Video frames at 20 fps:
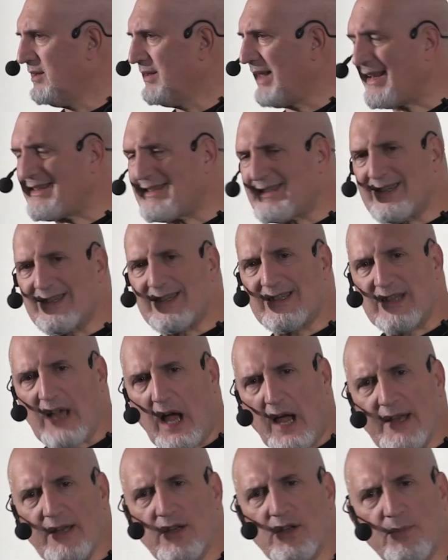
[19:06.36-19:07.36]
That's
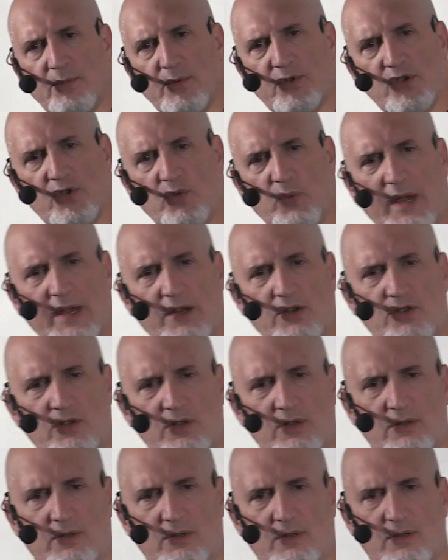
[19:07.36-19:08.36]
designed to persuade
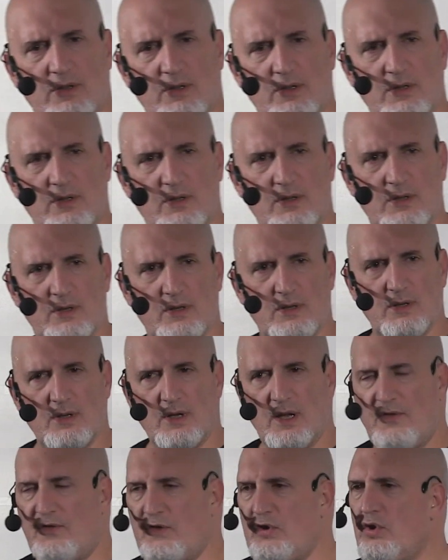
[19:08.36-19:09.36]
you.
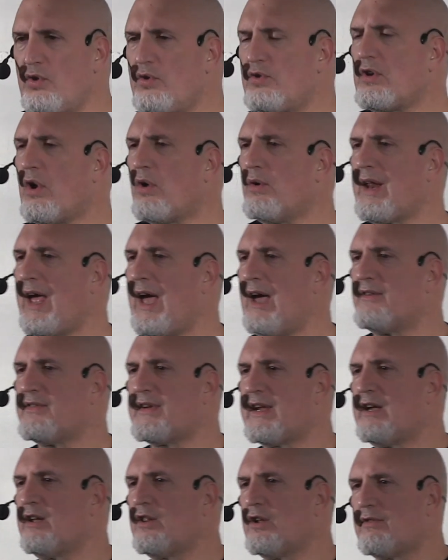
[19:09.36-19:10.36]
If you don't
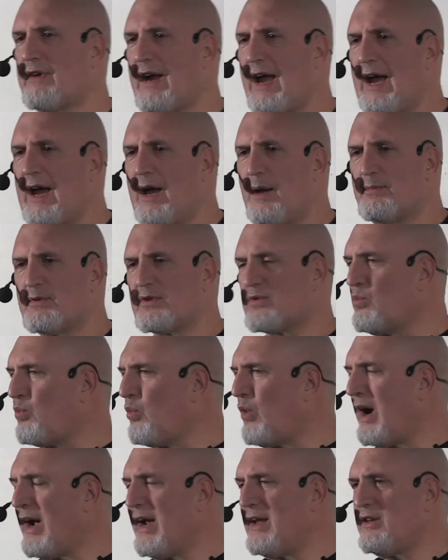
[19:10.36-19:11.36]
have killer abs,
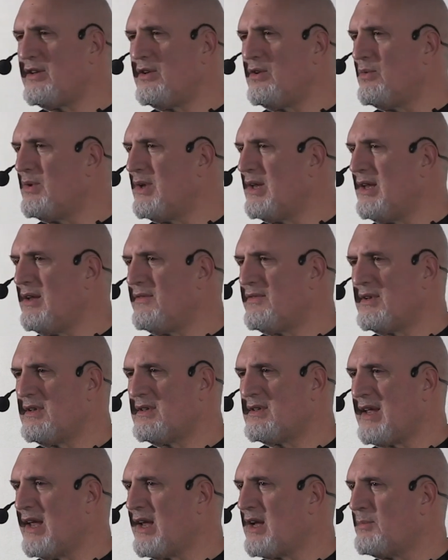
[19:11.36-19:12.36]
why do you
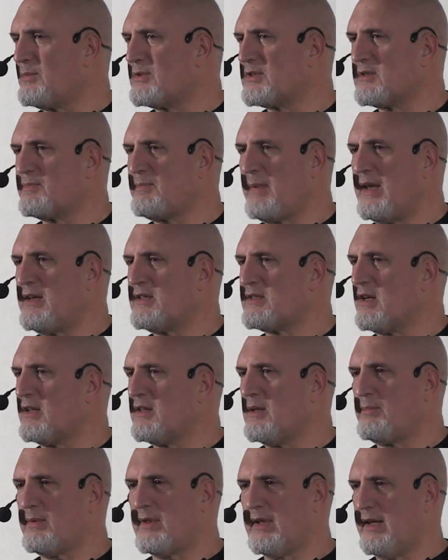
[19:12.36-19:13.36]
even take up space
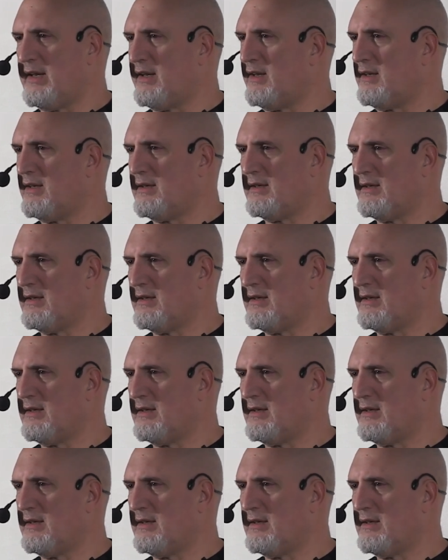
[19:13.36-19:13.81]
on the planet?